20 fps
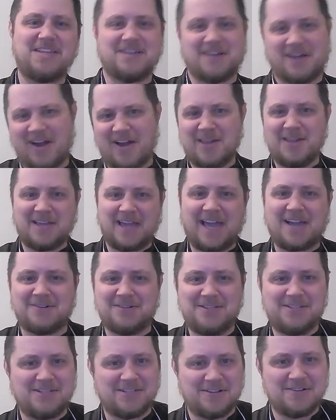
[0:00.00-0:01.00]
How
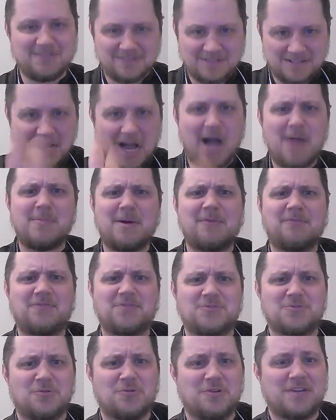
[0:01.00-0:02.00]
you know, I'm up for
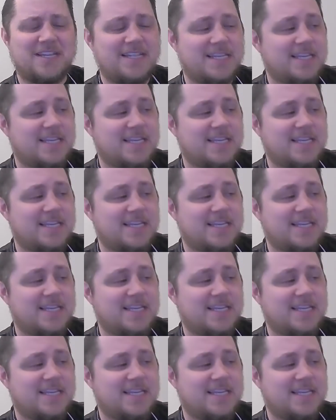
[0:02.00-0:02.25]
talking.